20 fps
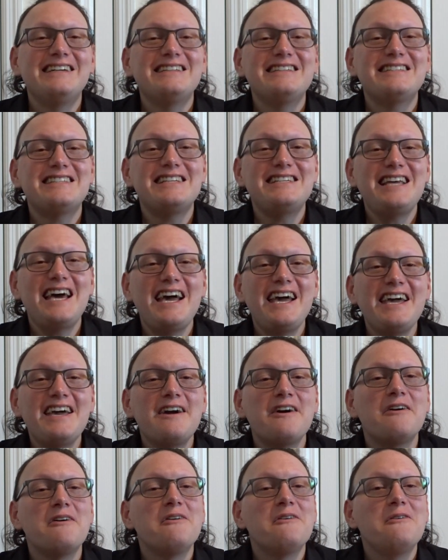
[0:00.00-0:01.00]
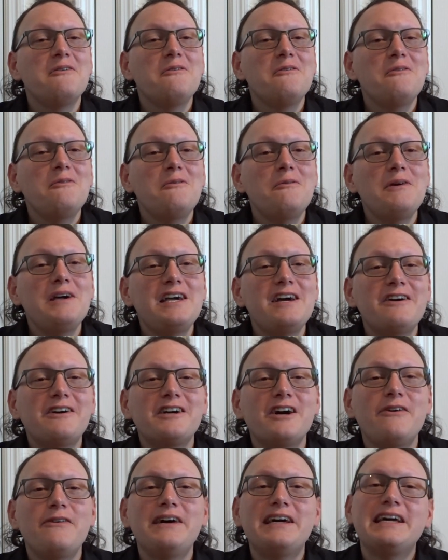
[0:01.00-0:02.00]
Today, we are
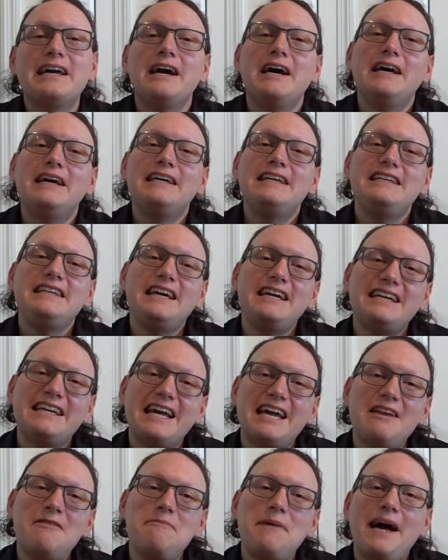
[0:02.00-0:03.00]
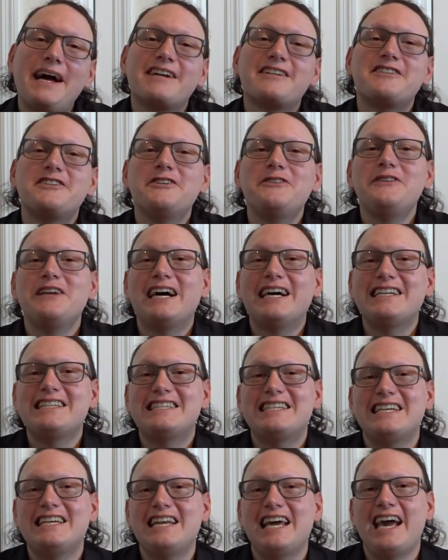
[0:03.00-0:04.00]
going yet again back to
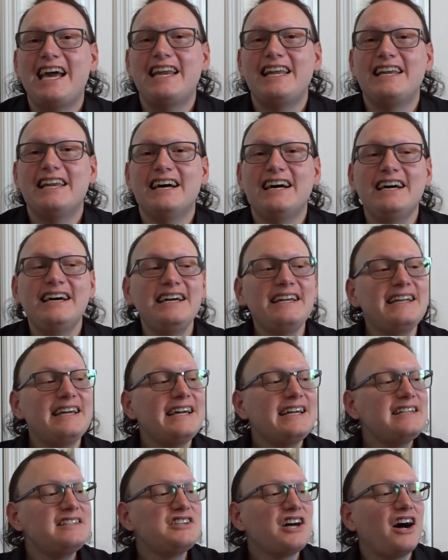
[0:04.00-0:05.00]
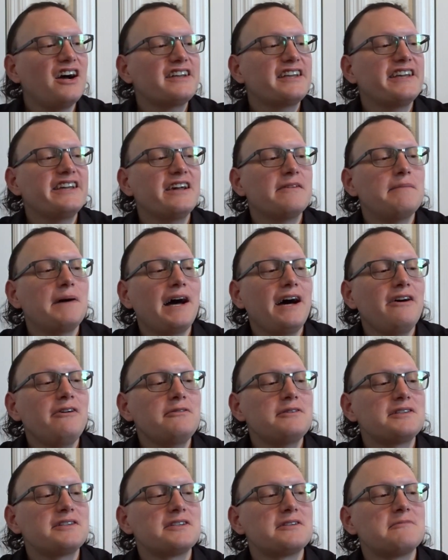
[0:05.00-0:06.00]
1989 and talking
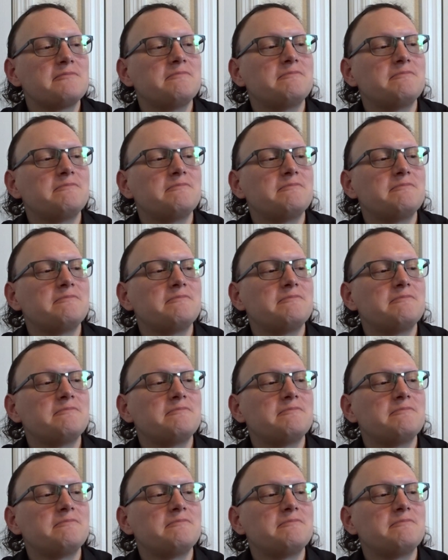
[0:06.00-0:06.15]
about